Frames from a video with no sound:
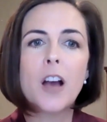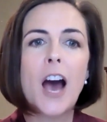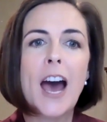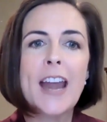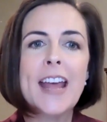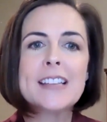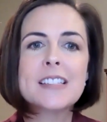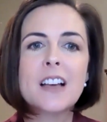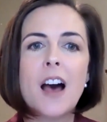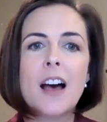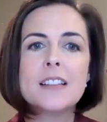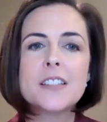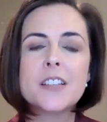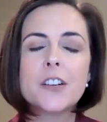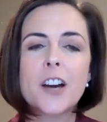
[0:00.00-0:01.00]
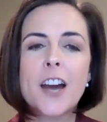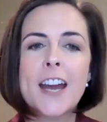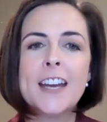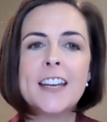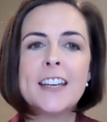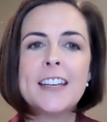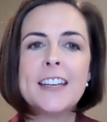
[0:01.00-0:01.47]
God has
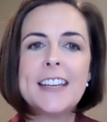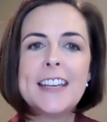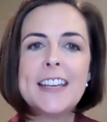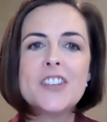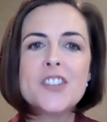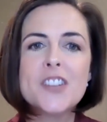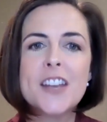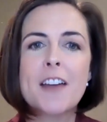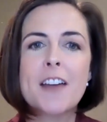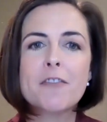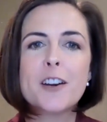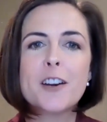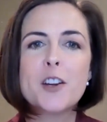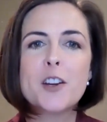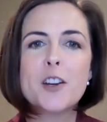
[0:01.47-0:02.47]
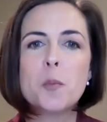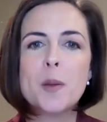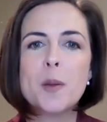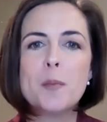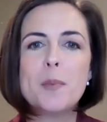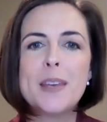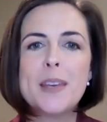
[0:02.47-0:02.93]
consecrated each and every
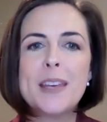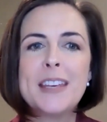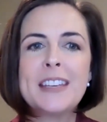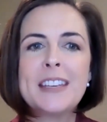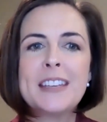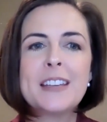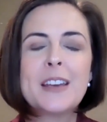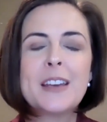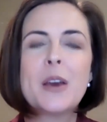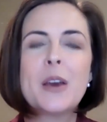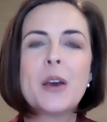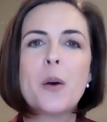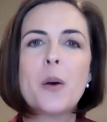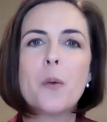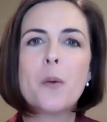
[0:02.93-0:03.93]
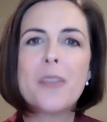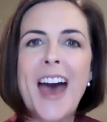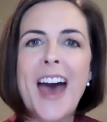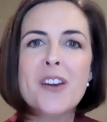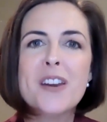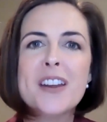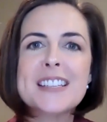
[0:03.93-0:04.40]
human being
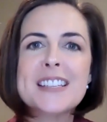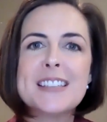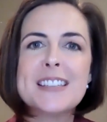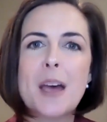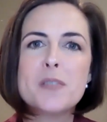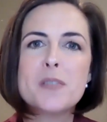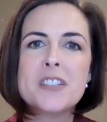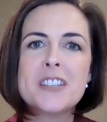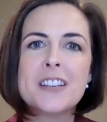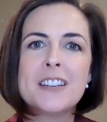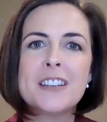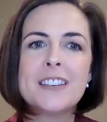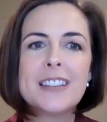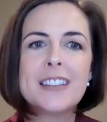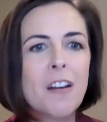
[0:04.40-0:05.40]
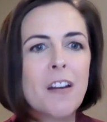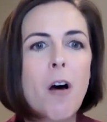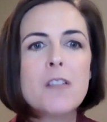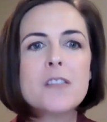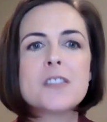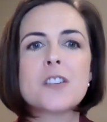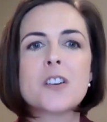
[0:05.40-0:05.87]
without exception in
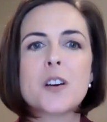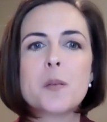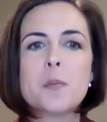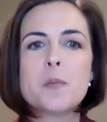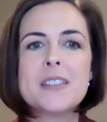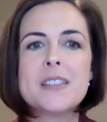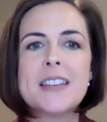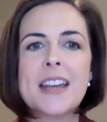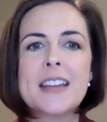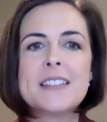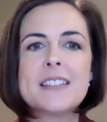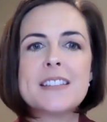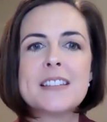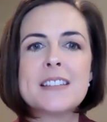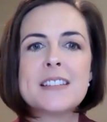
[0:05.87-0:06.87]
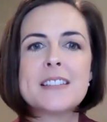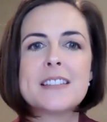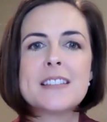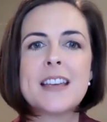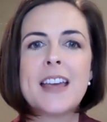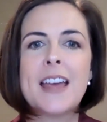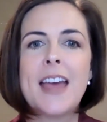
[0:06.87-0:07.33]
all
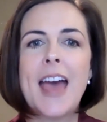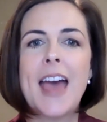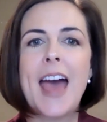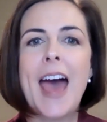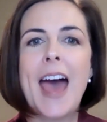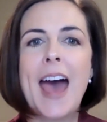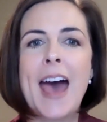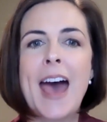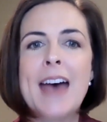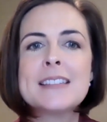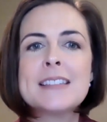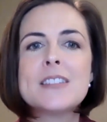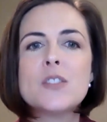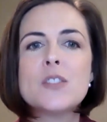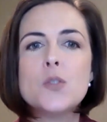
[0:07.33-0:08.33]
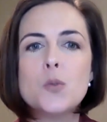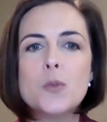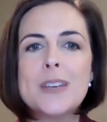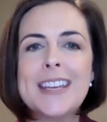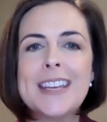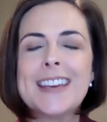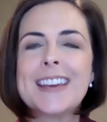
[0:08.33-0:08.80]
circumstances as
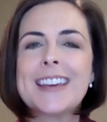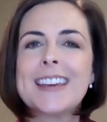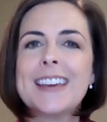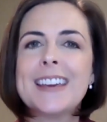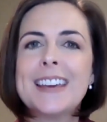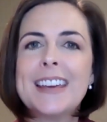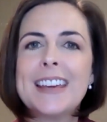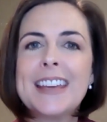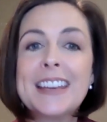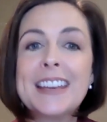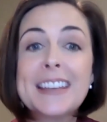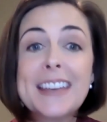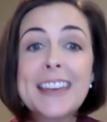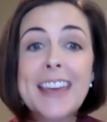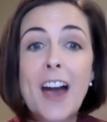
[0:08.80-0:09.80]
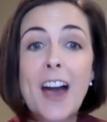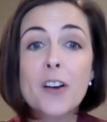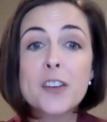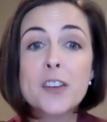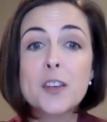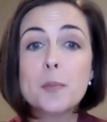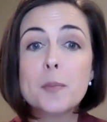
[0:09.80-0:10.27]
unique,
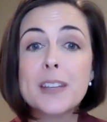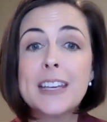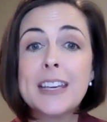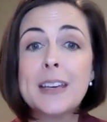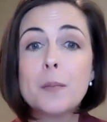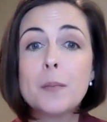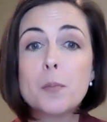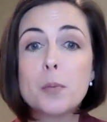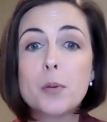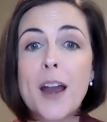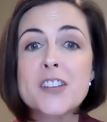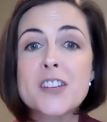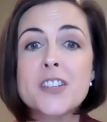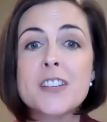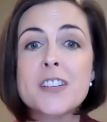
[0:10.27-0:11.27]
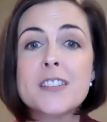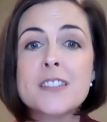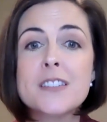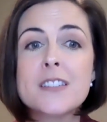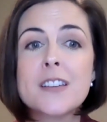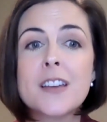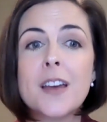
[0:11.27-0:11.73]
incalculably
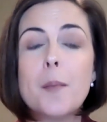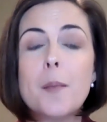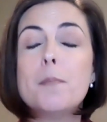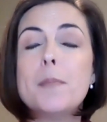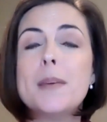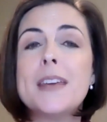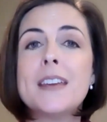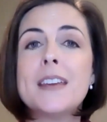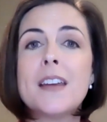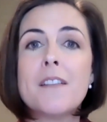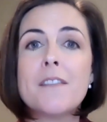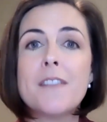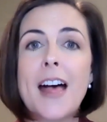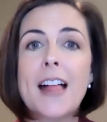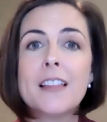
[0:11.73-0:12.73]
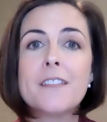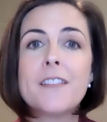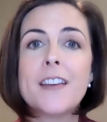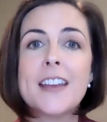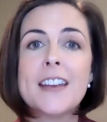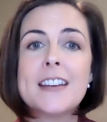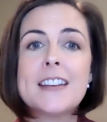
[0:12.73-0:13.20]
precious being of
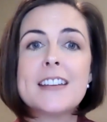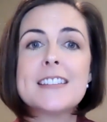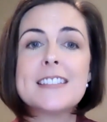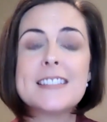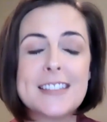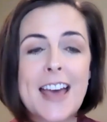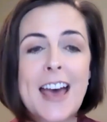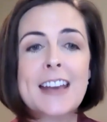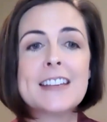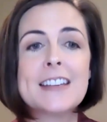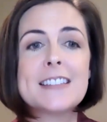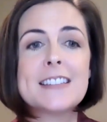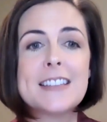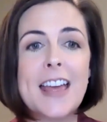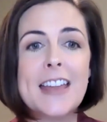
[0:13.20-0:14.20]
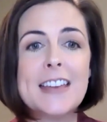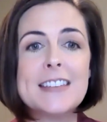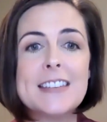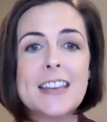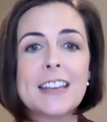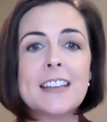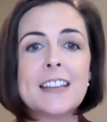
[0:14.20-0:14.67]
elevated status and
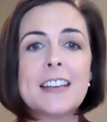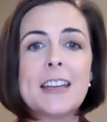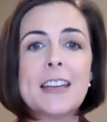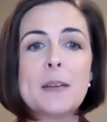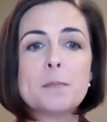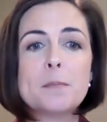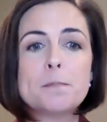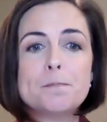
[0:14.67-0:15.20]
dignity.